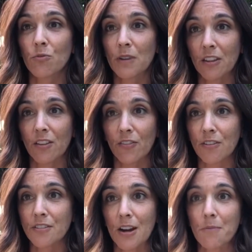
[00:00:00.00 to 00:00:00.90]
read it the
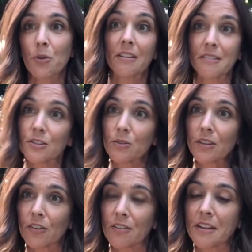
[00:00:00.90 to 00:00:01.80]
first time or listen to it the
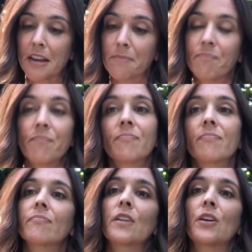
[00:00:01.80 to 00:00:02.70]
first time.
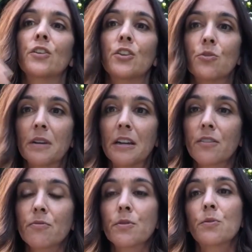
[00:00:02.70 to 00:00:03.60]
You read it
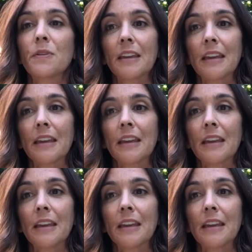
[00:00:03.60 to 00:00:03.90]
through with the